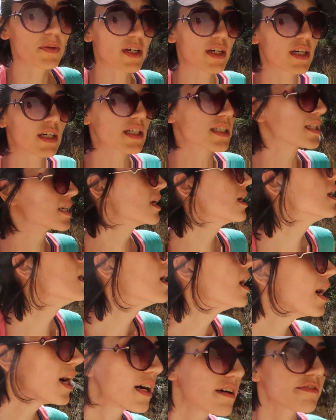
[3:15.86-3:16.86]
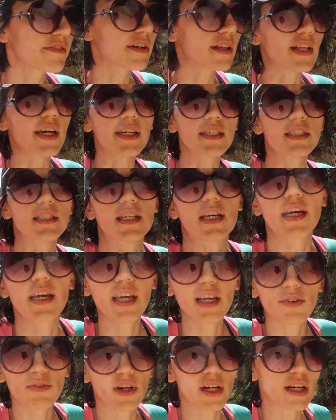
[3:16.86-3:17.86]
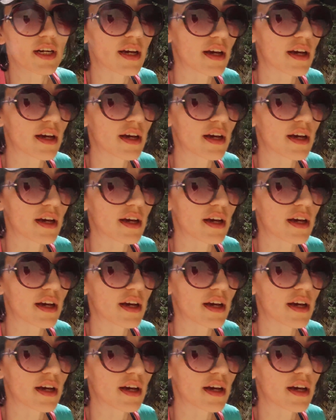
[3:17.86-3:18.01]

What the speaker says: because I feel like dying right